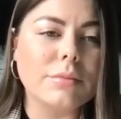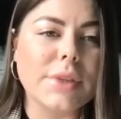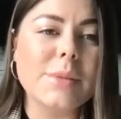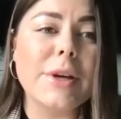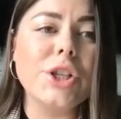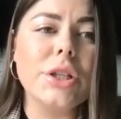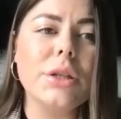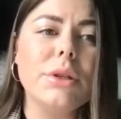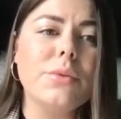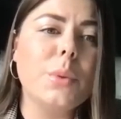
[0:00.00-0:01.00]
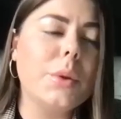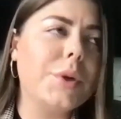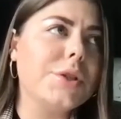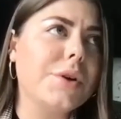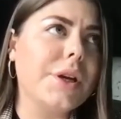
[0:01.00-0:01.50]
Especially when
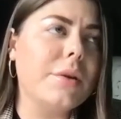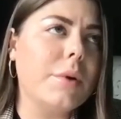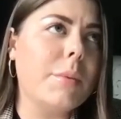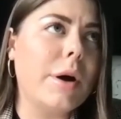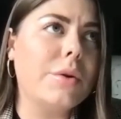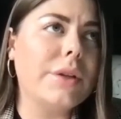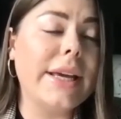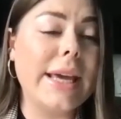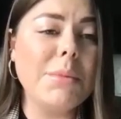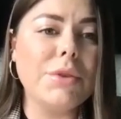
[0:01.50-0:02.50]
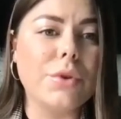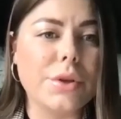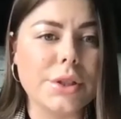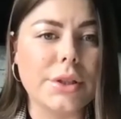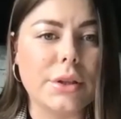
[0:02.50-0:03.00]
we're talking about iGaming
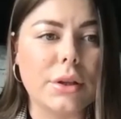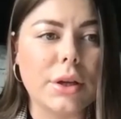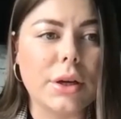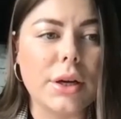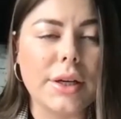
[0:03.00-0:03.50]
vertical,